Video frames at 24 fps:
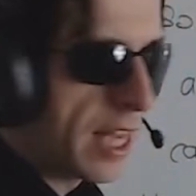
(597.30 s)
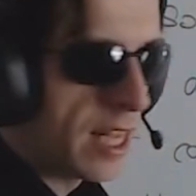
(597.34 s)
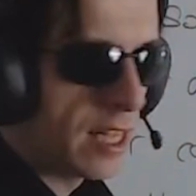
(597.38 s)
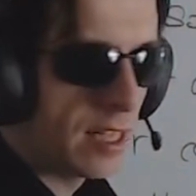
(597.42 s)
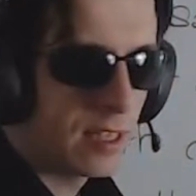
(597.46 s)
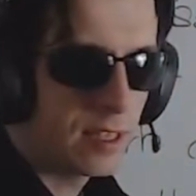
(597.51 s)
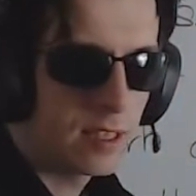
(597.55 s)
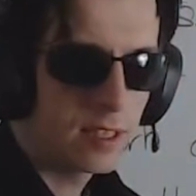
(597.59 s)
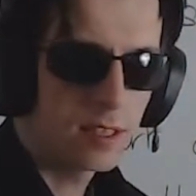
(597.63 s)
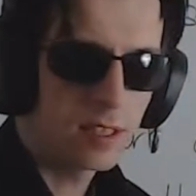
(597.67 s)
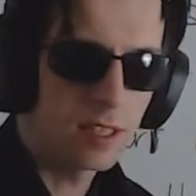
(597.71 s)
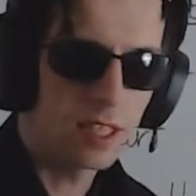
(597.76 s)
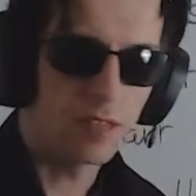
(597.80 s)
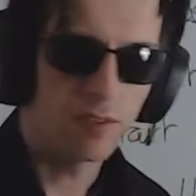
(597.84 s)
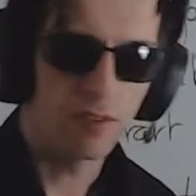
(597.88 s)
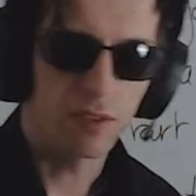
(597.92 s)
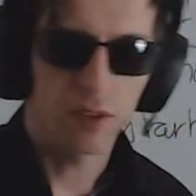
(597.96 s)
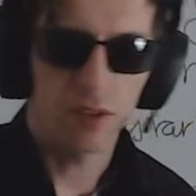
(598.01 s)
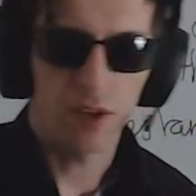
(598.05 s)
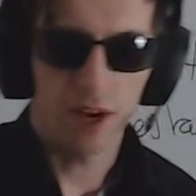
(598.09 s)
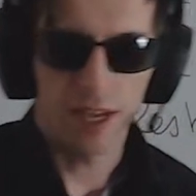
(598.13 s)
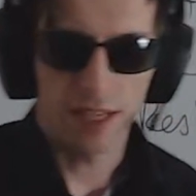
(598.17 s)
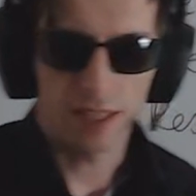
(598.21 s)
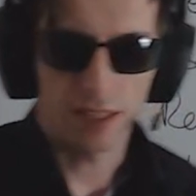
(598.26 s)
else even
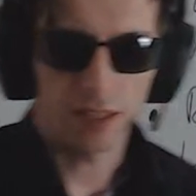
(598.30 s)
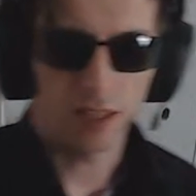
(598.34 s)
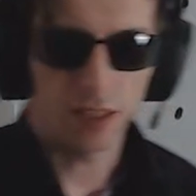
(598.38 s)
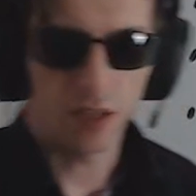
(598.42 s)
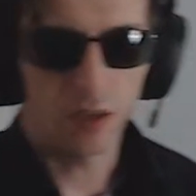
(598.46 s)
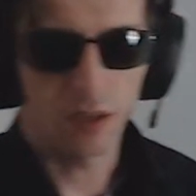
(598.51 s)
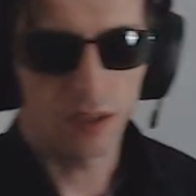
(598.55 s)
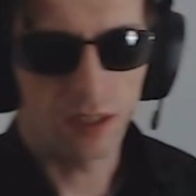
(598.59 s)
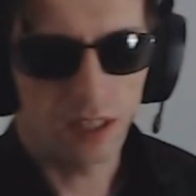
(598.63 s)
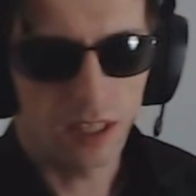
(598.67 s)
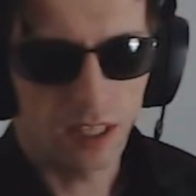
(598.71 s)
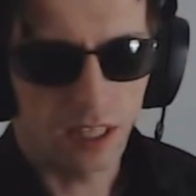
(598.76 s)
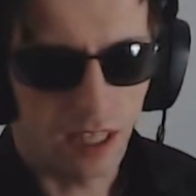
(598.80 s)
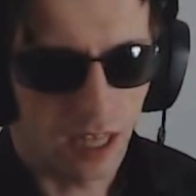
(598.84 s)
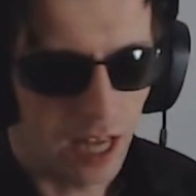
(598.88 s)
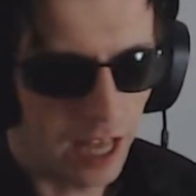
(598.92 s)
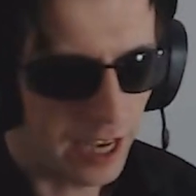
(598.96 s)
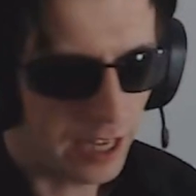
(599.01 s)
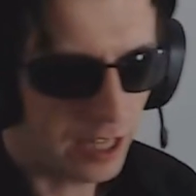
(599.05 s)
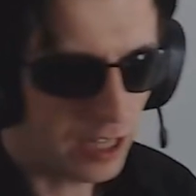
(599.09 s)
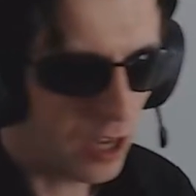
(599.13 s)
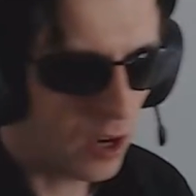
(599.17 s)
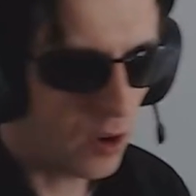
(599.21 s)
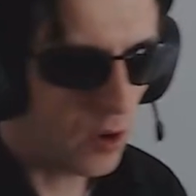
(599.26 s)
tries to go in.
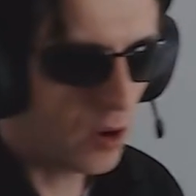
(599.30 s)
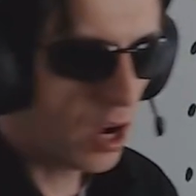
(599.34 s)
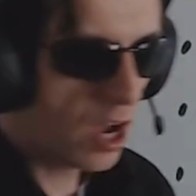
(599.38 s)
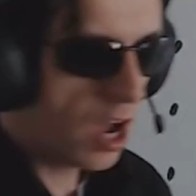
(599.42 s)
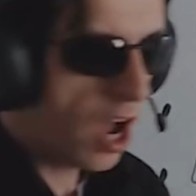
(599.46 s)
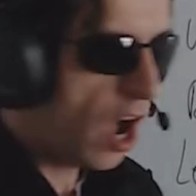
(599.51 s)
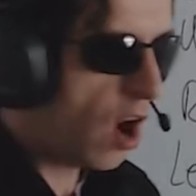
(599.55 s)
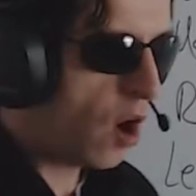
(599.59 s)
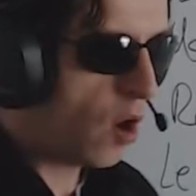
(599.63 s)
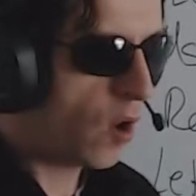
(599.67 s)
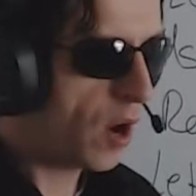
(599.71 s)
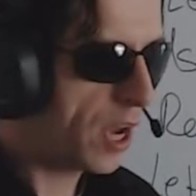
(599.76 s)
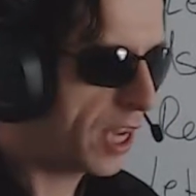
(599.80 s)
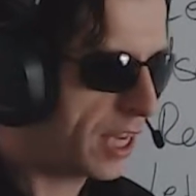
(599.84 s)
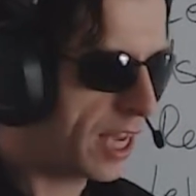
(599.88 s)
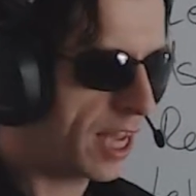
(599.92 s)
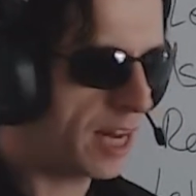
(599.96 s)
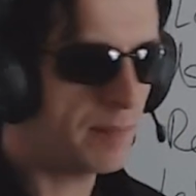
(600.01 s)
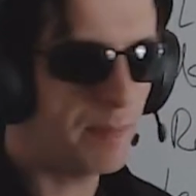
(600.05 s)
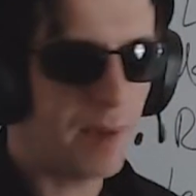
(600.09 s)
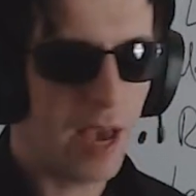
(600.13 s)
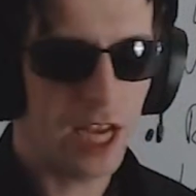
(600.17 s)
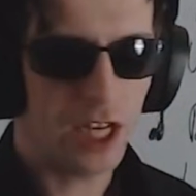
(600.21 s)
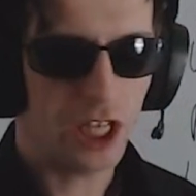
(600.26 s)
Like, no, oh, I
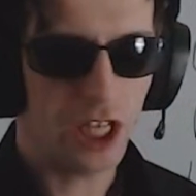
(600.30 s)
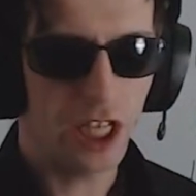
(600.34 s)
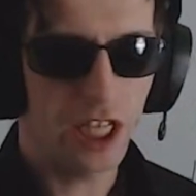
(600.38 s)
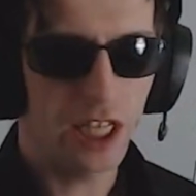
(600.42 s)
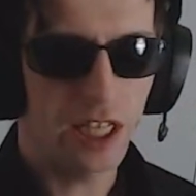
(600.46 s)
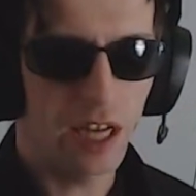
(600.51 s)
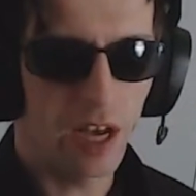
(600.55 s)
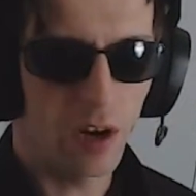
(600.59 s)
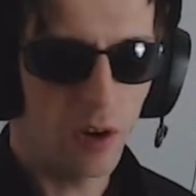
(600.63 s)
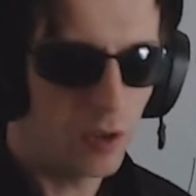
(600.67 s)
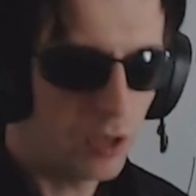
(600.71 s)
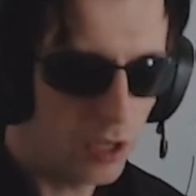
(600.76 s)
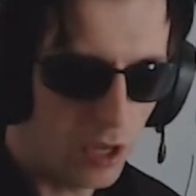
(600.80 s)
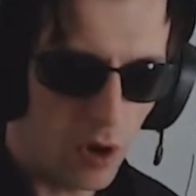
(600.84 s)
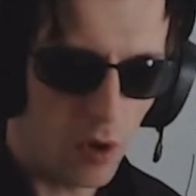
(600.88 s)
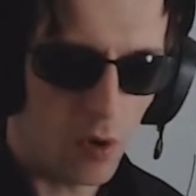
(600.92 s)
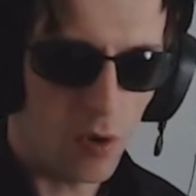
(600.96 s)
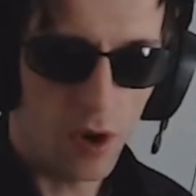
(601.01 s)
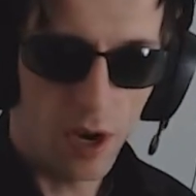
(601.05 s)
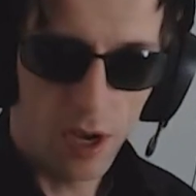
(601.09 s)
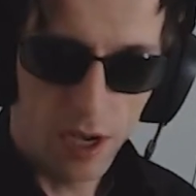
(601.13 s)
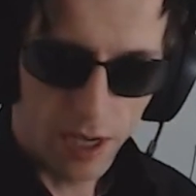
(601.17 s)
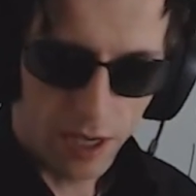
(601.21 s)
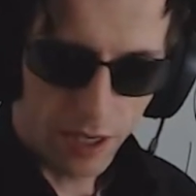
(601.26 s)
can mash E now. No,
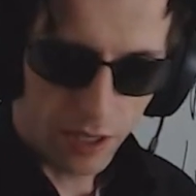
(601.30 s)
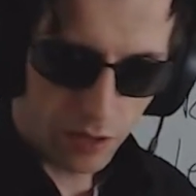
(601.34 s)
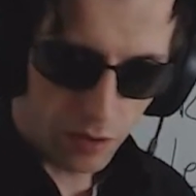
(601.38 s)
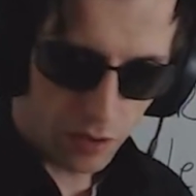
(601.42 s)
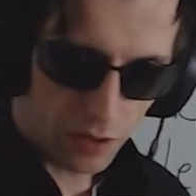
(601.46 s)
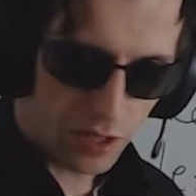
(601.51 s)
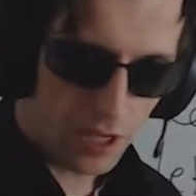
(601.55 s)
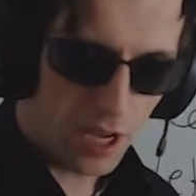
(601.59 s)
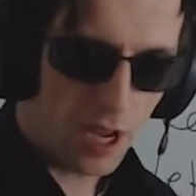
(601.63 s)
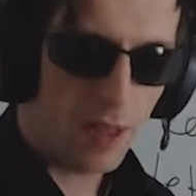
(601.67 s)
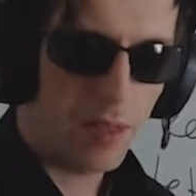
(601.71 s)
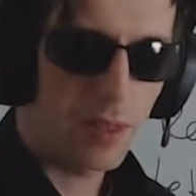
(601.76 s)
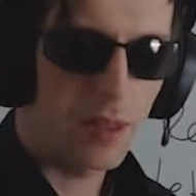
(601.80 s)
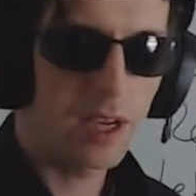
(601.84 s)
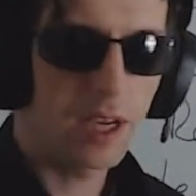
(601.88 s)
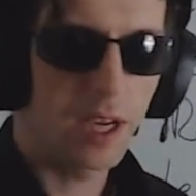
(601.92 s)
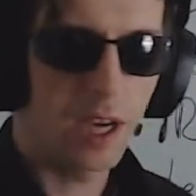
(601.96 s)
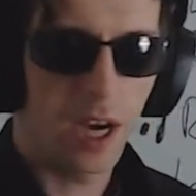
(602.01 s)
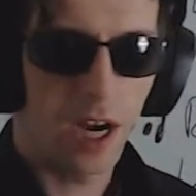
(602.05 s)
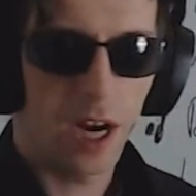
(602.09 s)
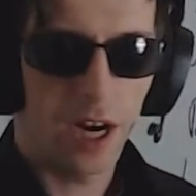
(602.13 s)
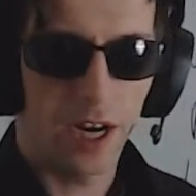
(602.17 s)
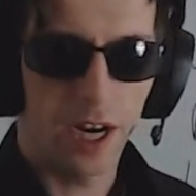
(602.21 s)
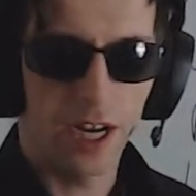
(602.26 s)
you start the
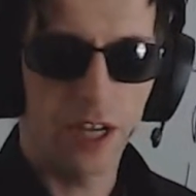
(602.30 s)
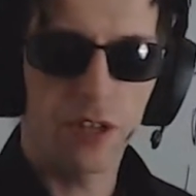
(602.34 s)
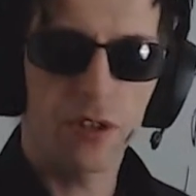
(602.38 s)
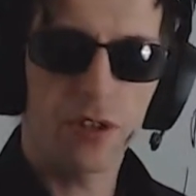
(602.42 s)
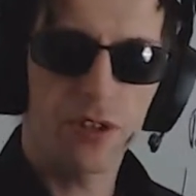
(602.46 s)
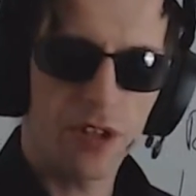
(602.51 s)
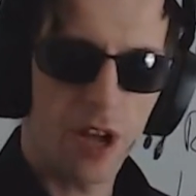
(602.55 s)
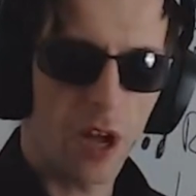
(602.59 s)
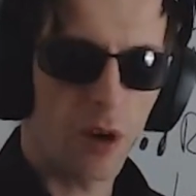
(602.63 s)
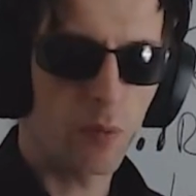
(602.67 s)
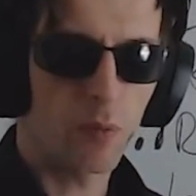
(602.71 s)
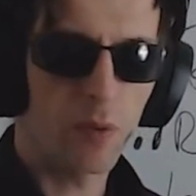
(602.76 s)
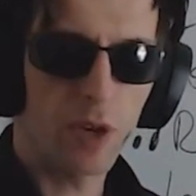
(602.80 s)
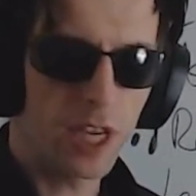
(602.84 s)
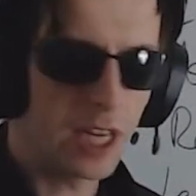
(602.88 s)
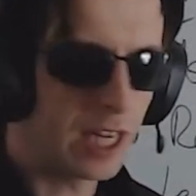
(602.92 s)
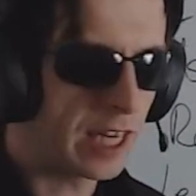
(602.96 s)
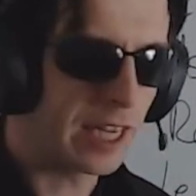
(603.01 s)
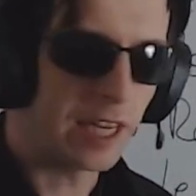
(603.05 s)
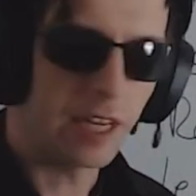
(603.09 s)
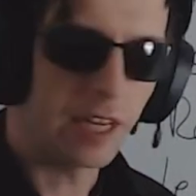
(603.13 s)
car and you start wiggling.